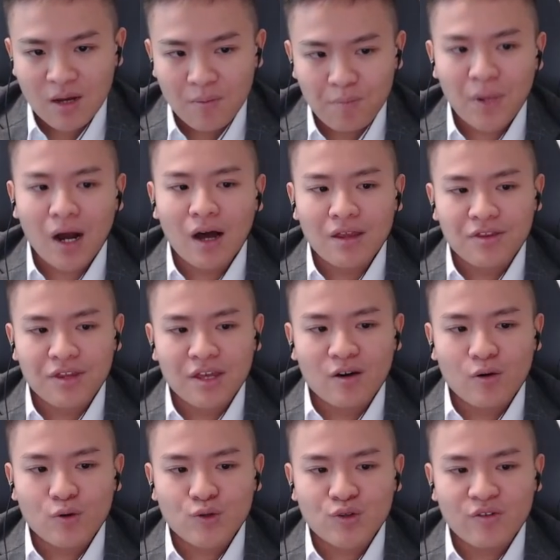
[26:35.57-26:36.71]
but there are
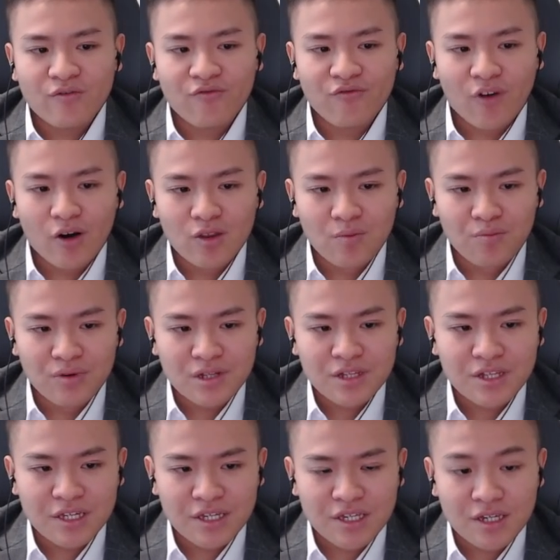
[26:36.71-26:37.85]
also
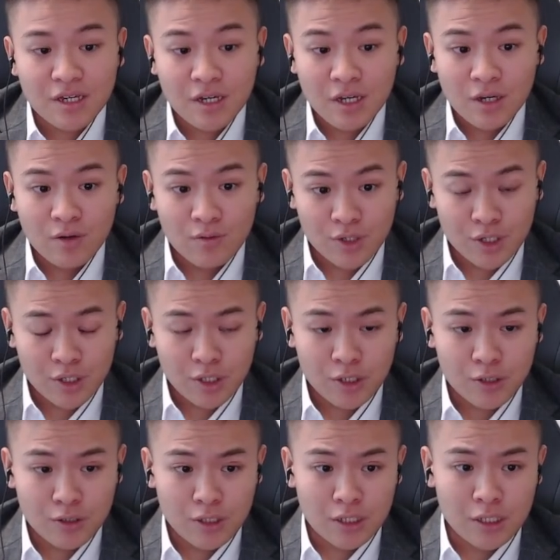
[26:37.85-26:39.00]
vulnerabilities which
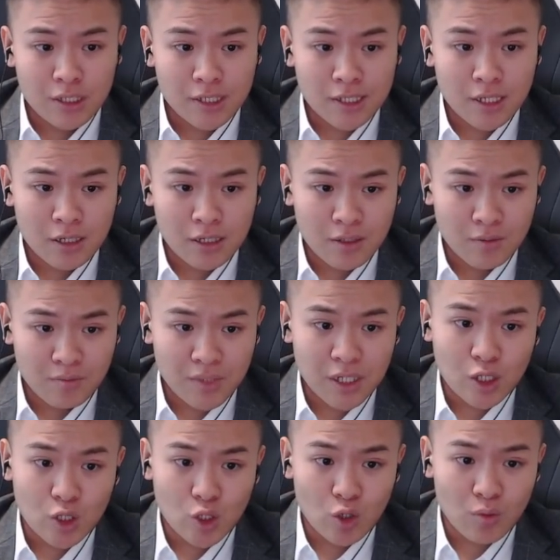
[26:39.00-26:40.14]
could in turn be
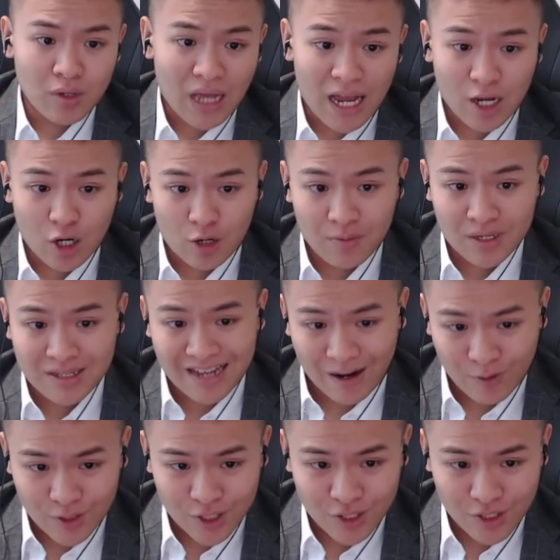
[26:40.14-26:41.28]
global economic
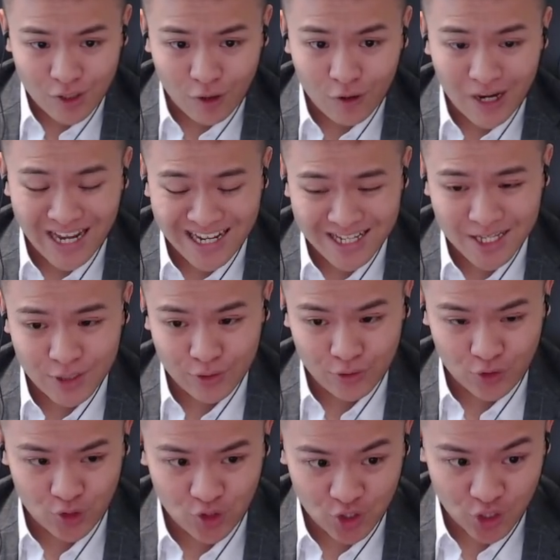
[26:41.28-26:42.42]
downturns or external
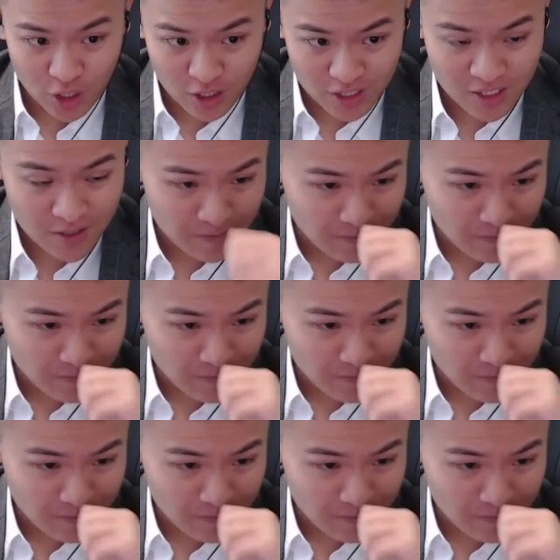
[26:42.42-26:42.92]
shocks.